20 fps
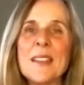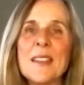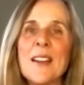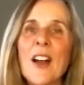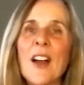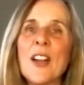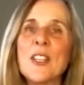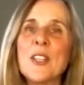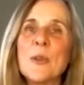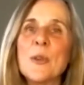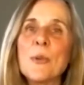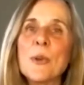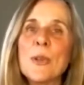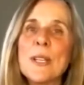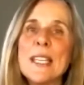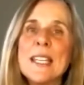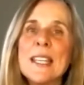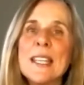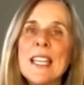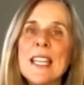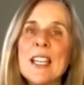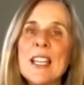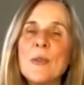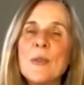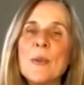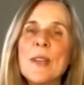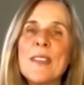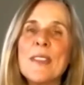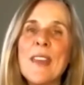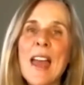Are you breathing
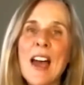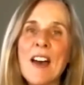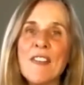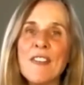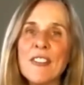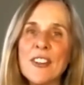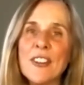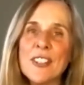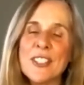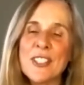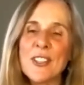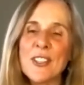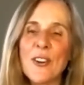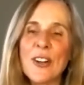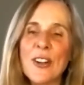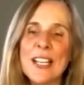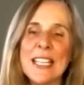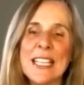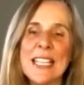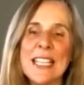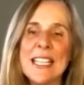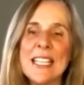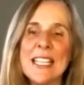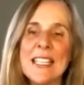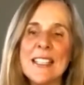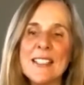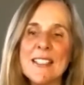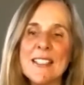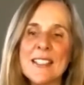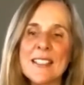with effort or
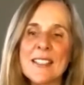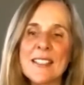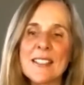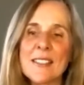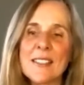ease?